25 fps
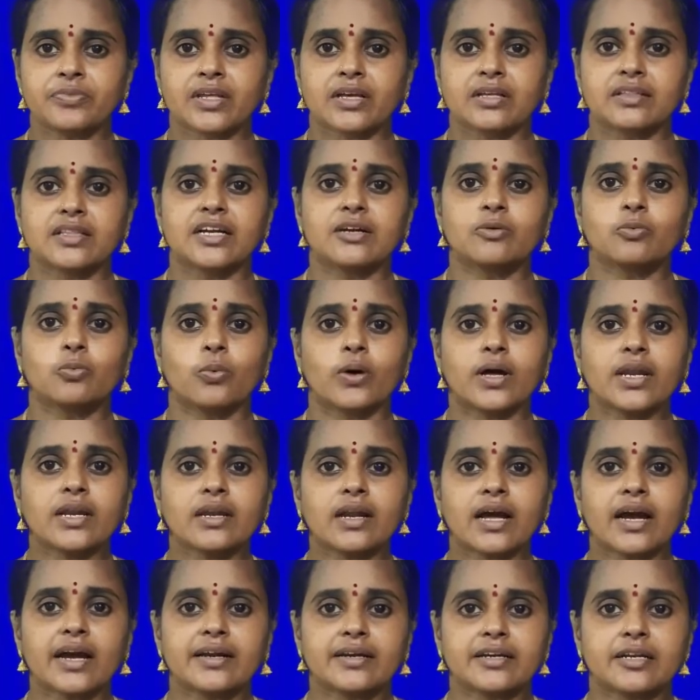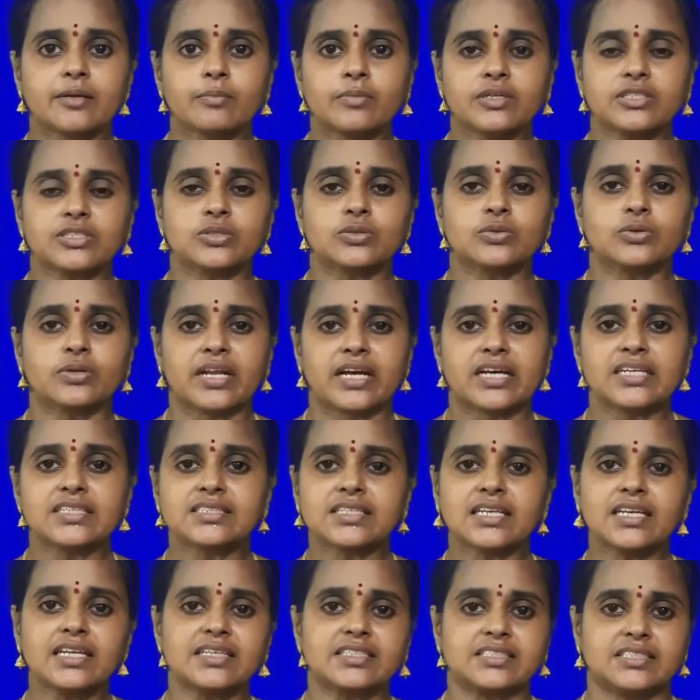That one item is known as
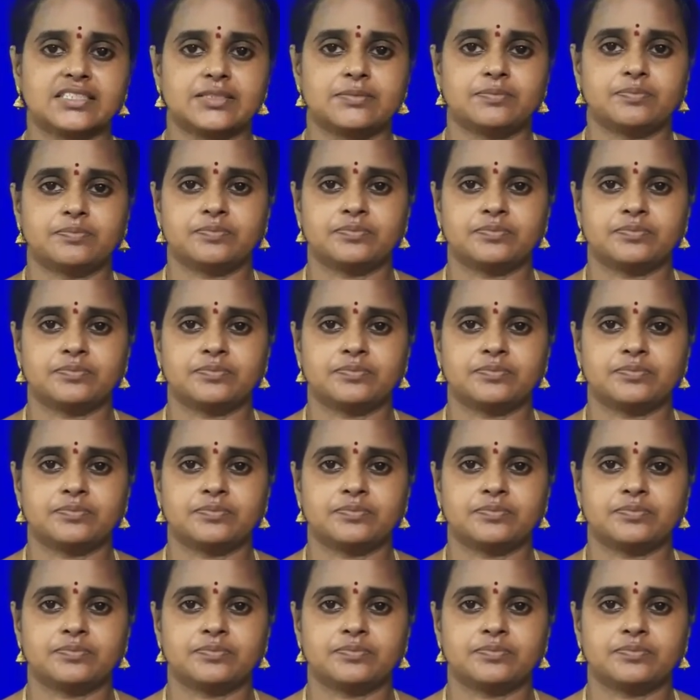lexeme.